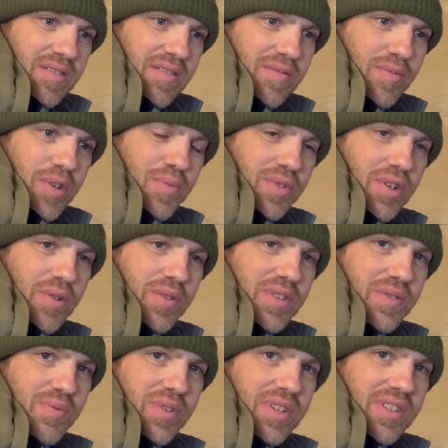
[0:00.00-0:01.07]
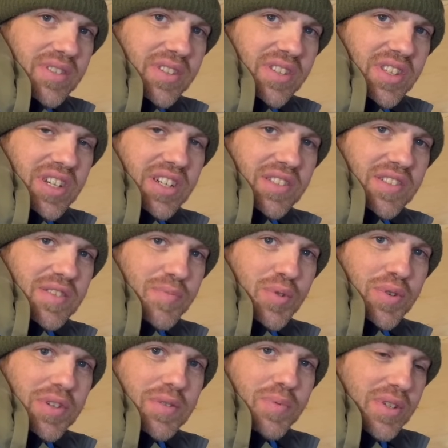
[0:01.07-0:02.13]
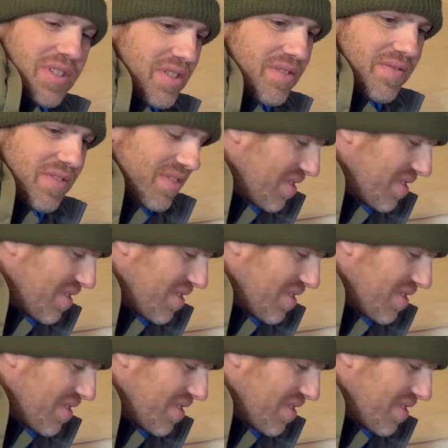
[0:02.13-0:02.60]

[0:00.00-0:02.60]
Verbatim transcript: people always want the thing that's more expensive.